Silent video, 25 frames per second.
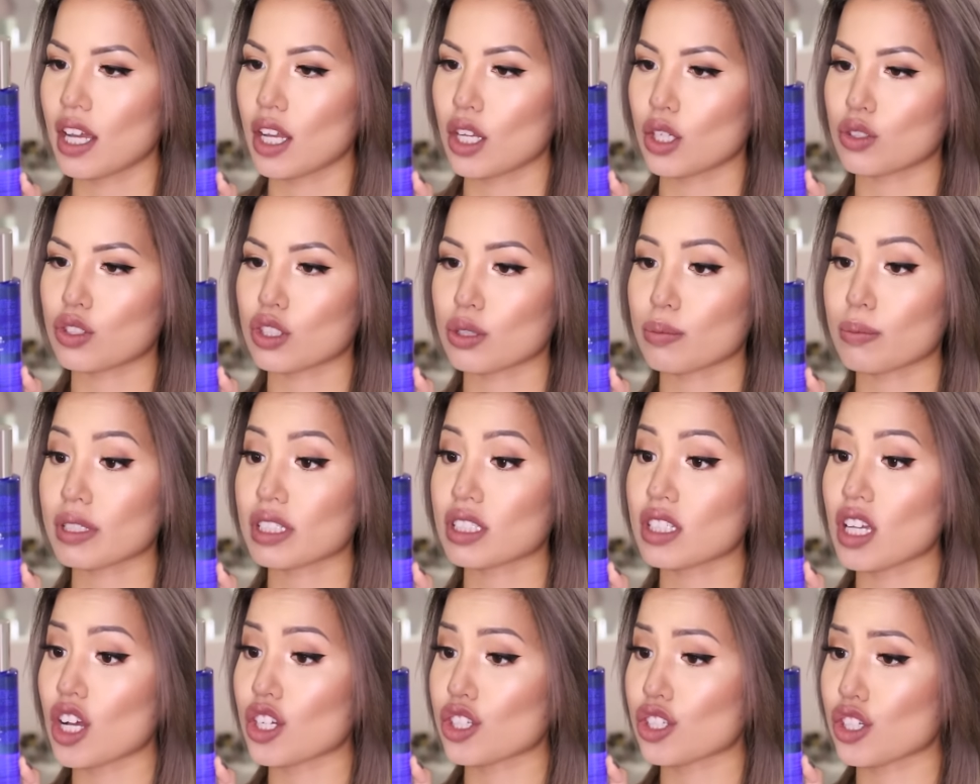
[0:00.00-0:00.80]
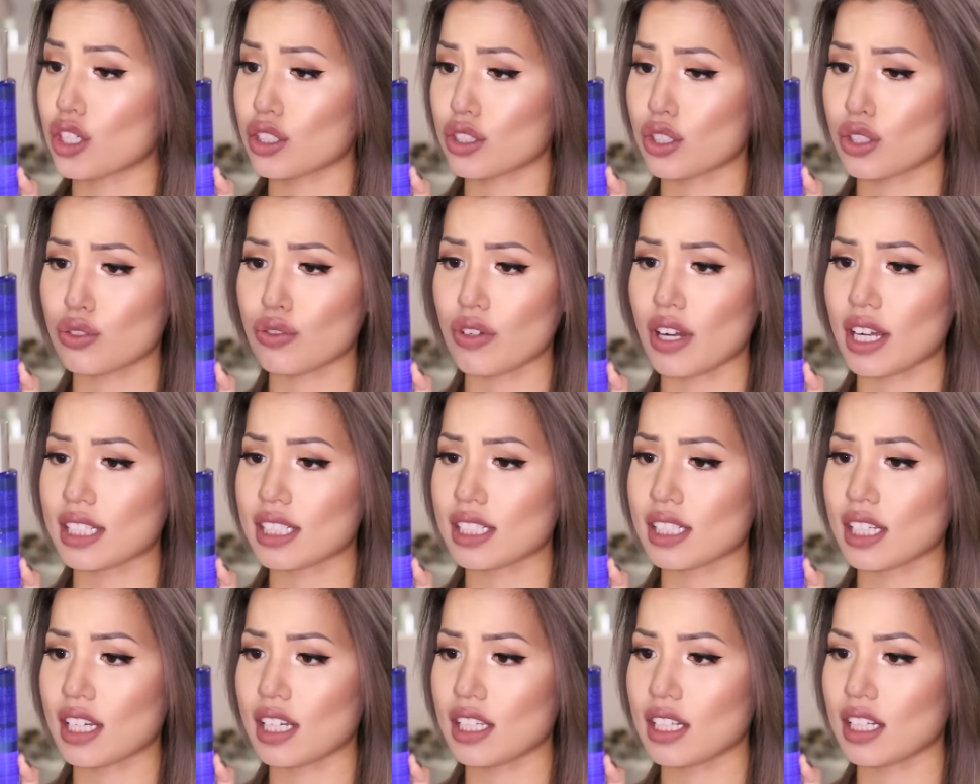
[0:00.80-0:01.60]
You just massage it onto dry
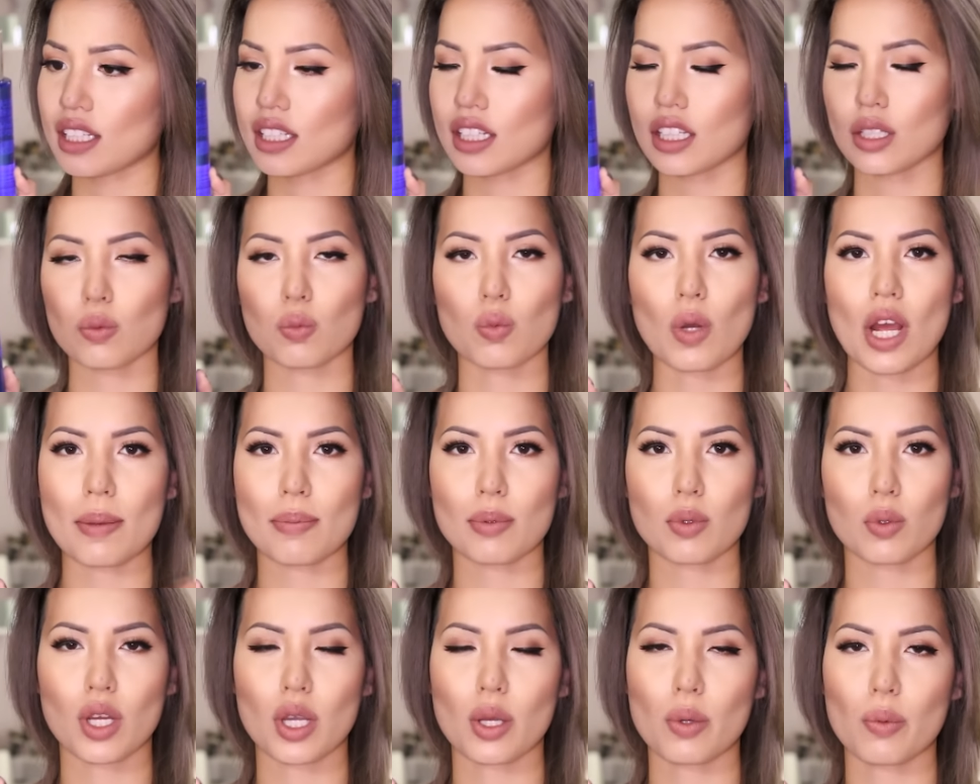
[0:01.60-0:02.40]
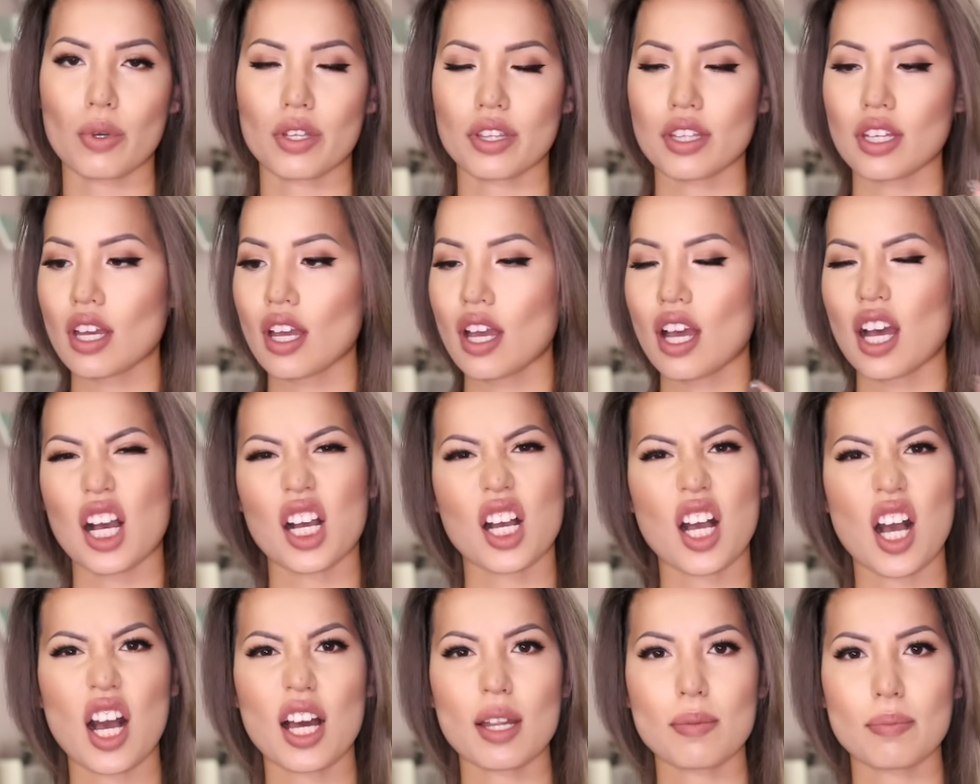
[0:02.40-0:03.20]
skin and then wipe it away with a
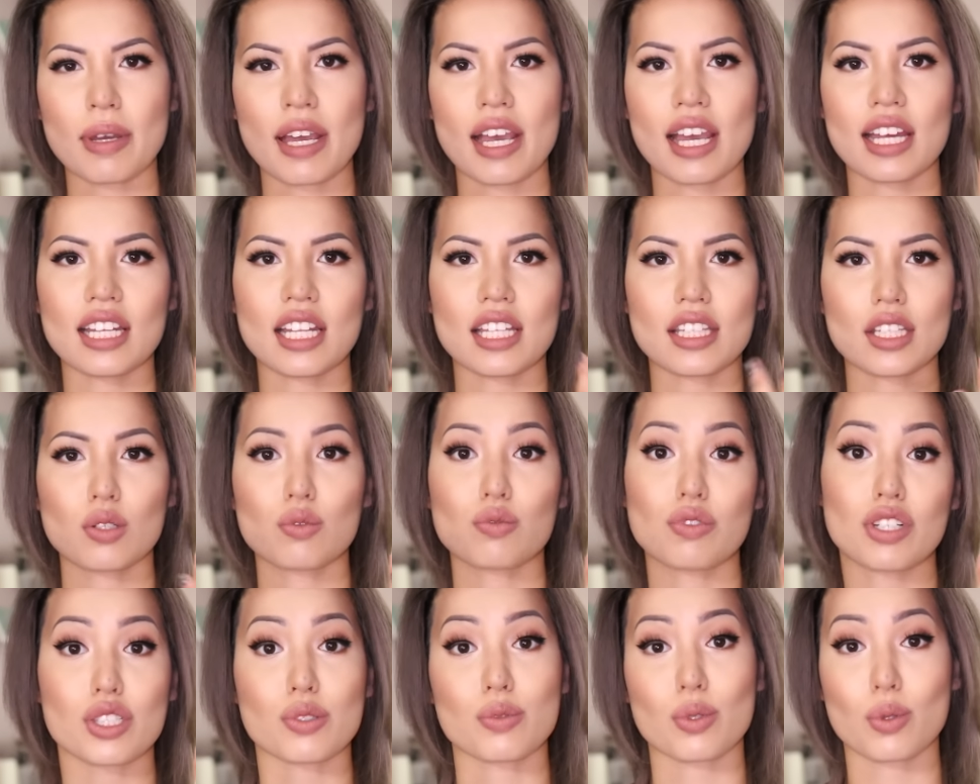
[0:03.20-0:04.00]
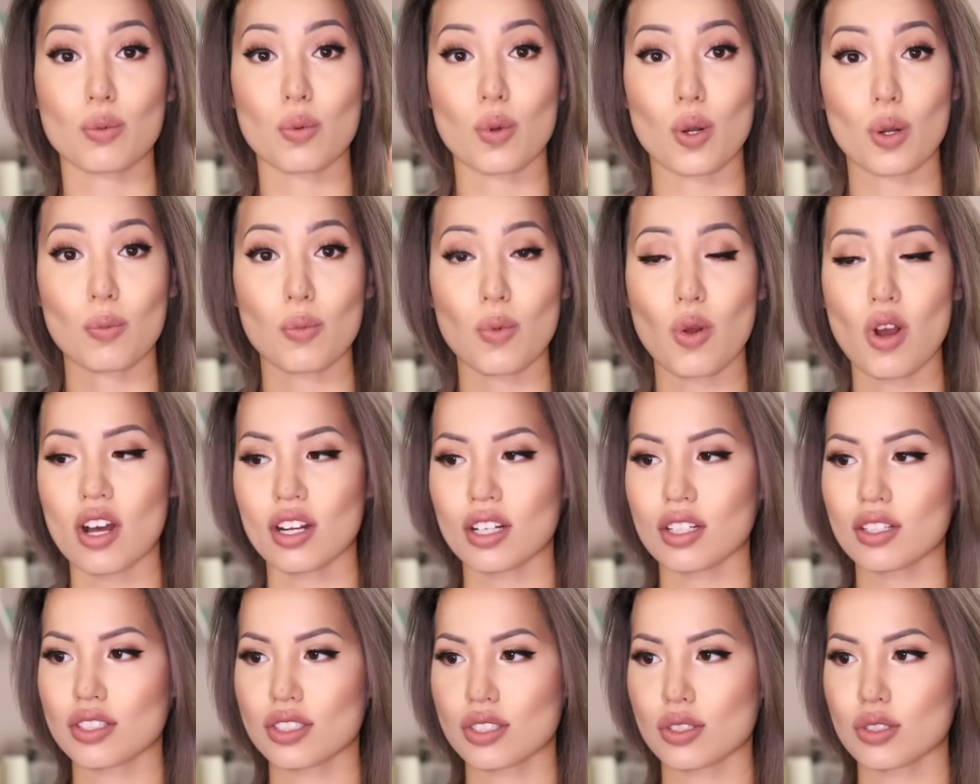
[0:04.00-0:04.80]
cotton pad and then rinse with warm
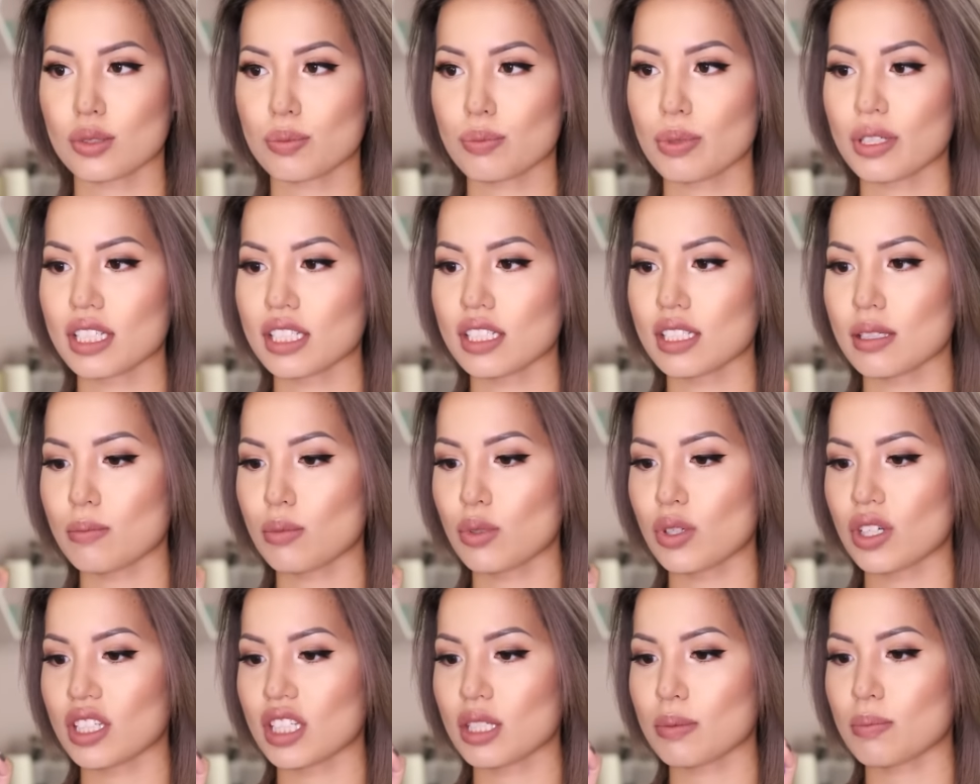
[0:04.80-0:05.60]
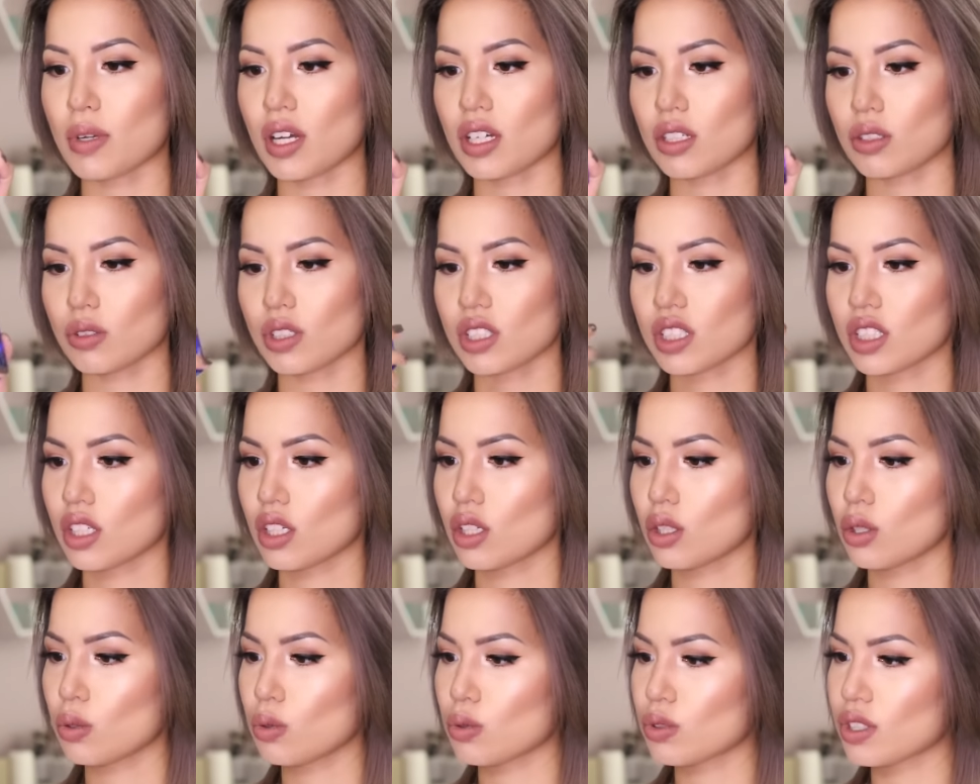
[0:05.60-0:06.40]
water. So it's pretty simple, and this bottle is
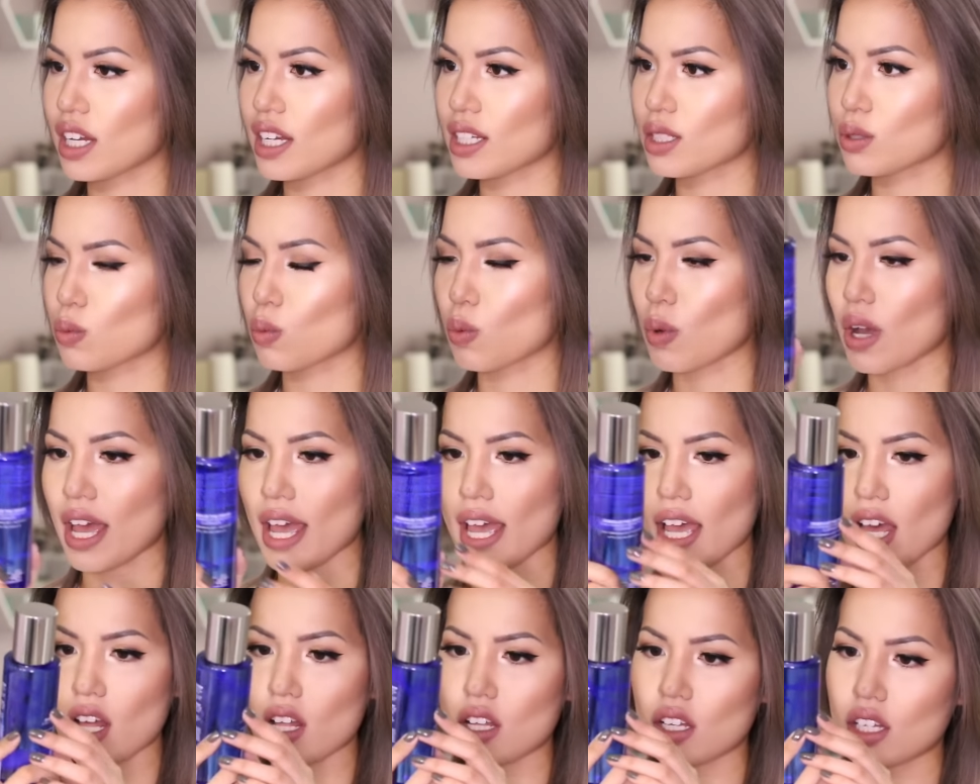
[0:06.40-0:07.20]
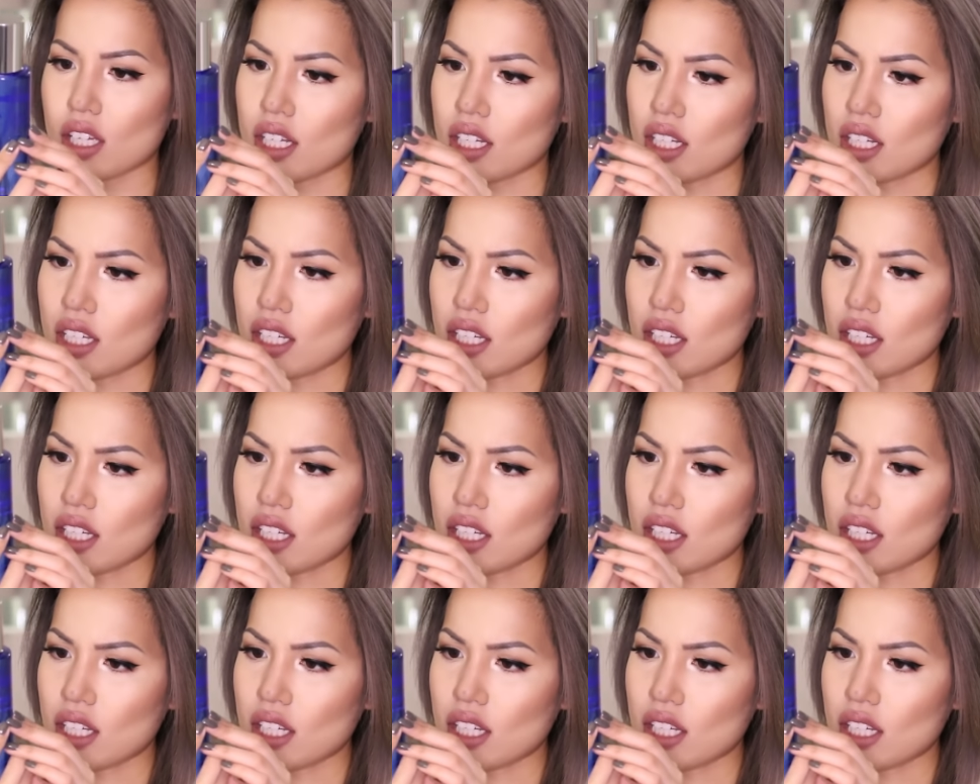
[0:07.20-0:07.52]
huge as well.